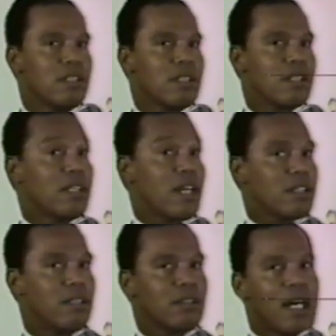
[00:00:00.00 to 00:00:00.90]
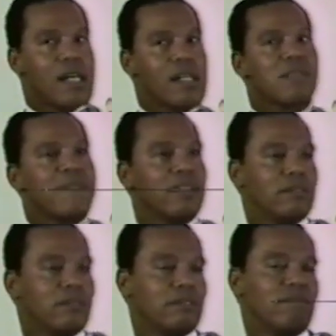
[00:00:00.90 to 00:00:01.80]
she does look nice, but
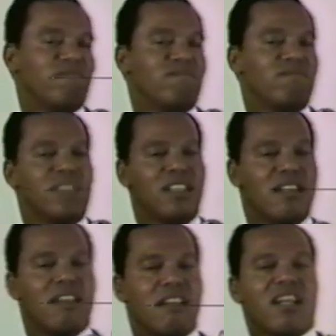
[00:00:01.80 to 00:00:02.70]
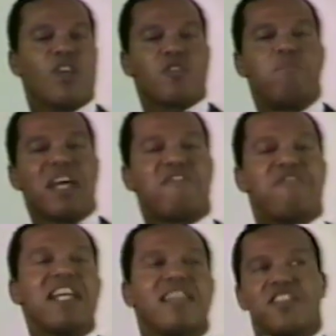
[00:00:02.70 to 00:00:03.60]
look at those big
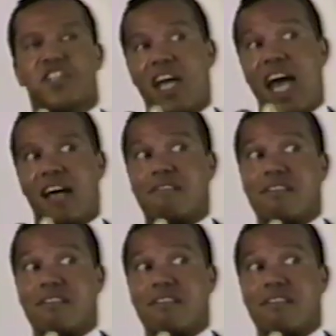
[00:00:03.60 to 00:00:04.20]
feet that she has.